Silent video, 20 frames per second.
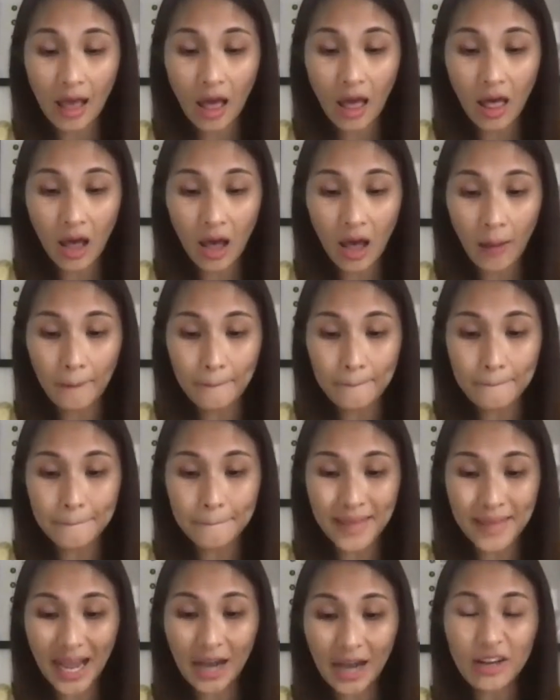
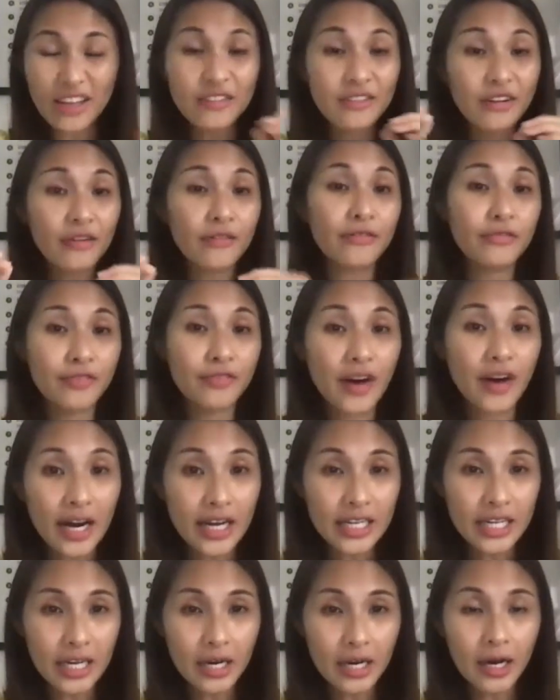down even
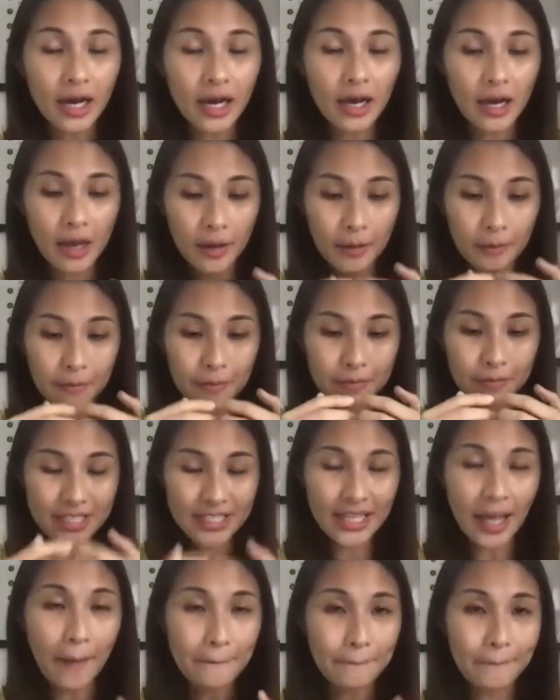further,
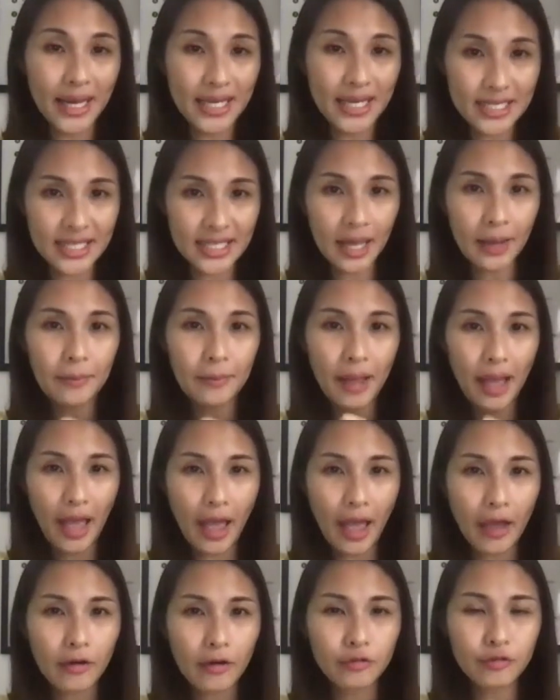step by step,
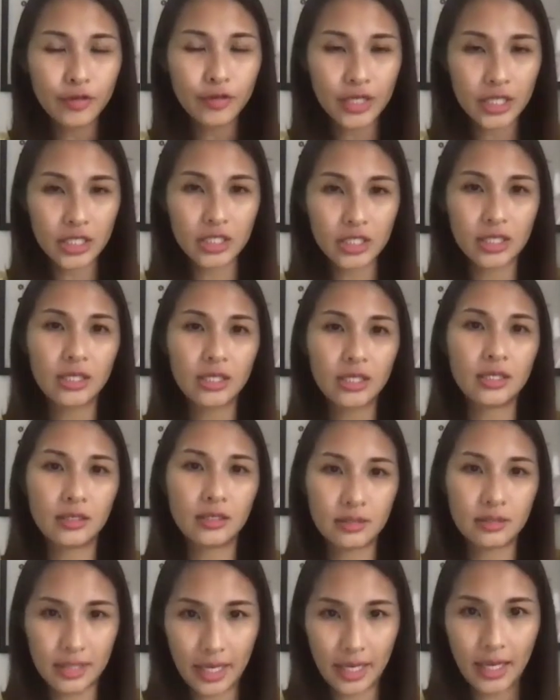every
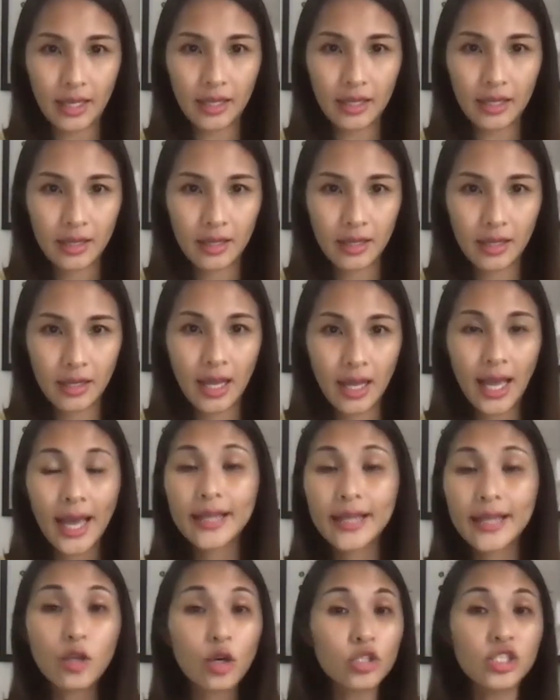single day.
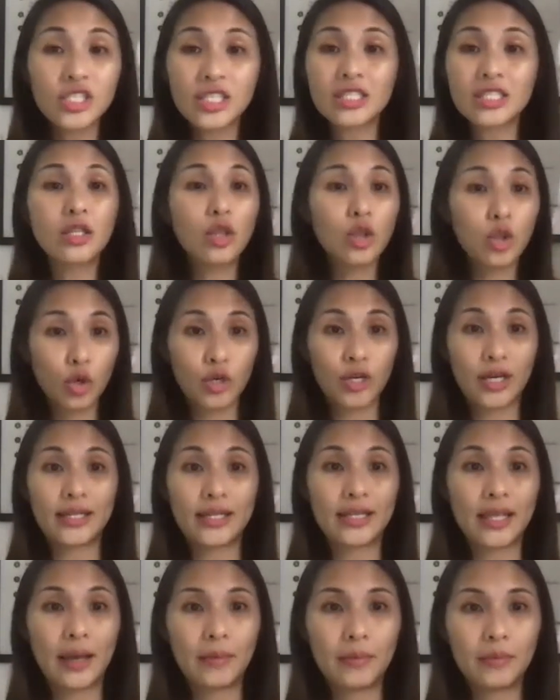And don't just look
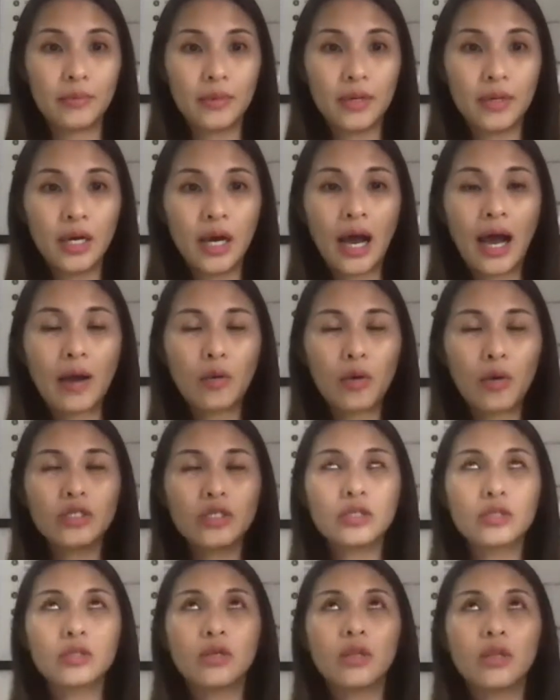at them. I want
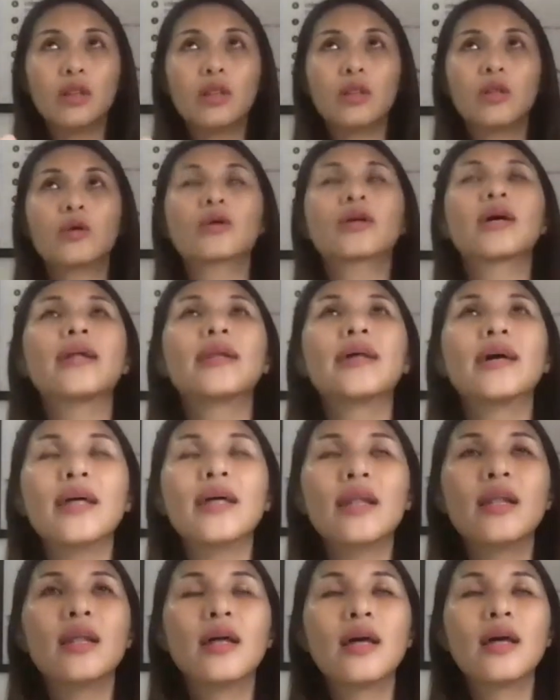you to look at
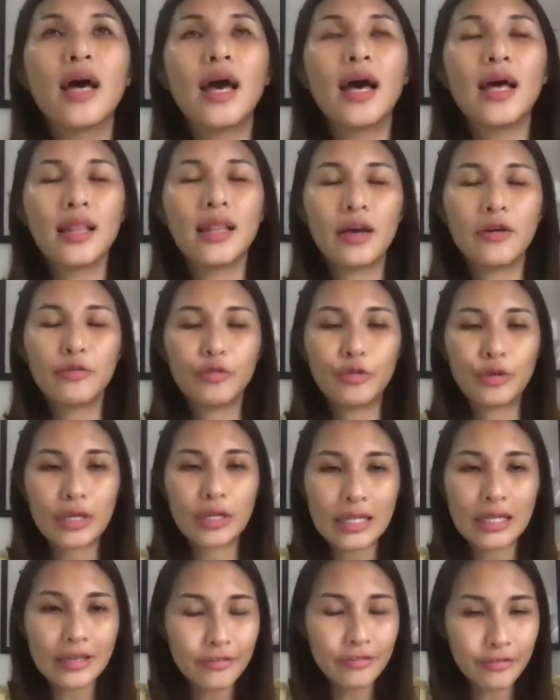it and like
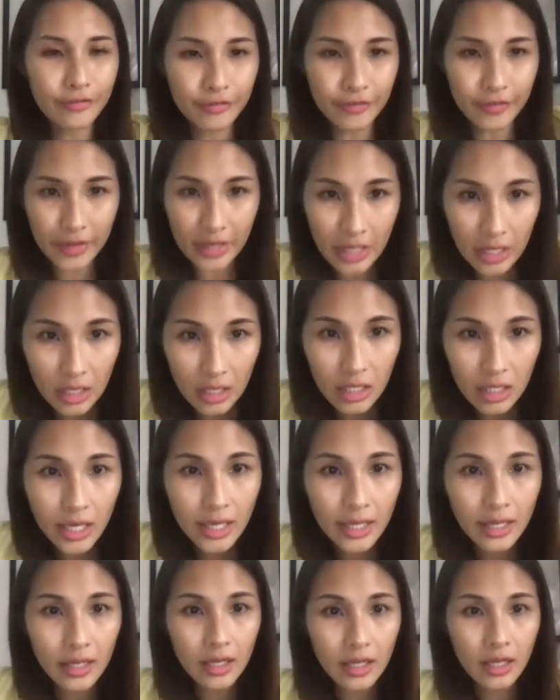really feel
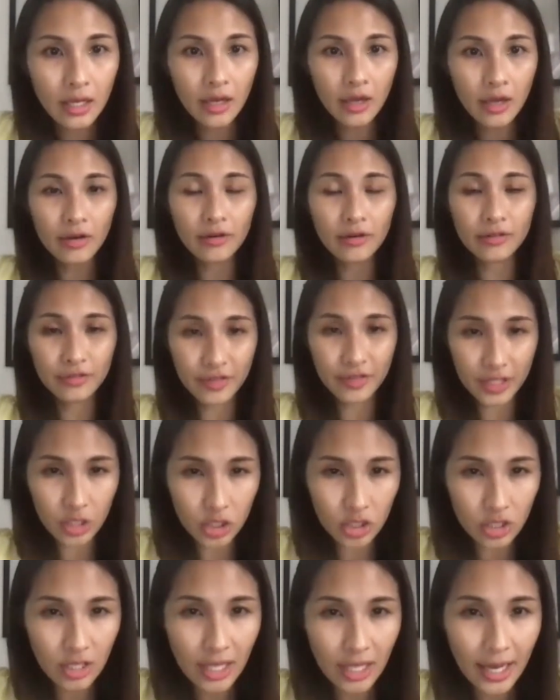it,
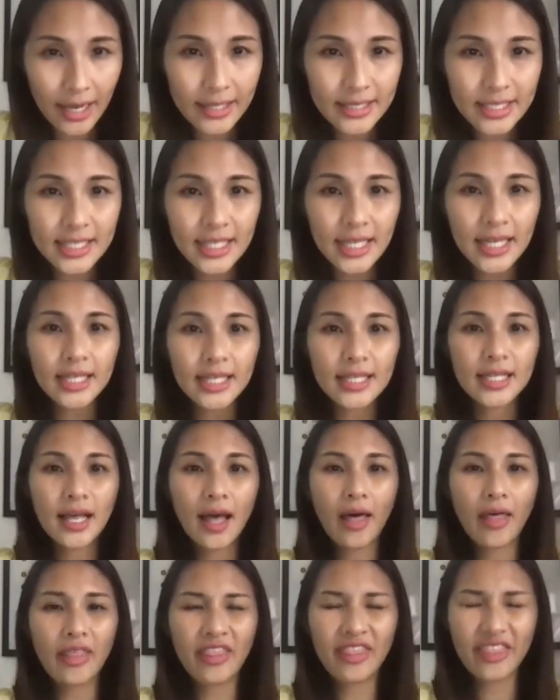visualize it,
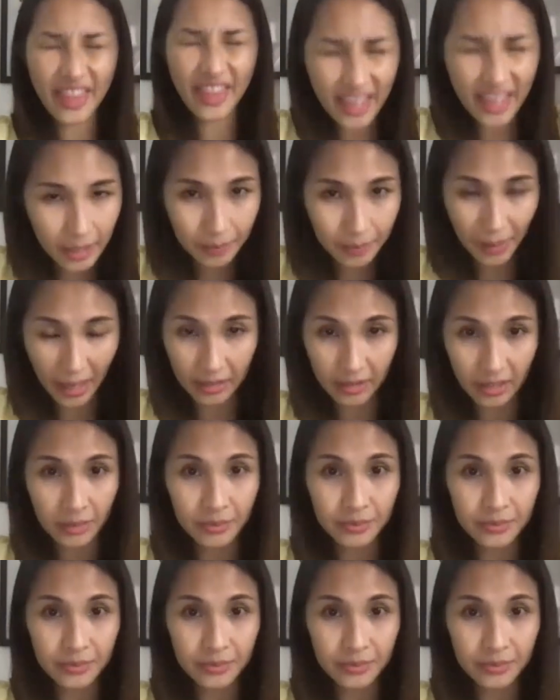think about them.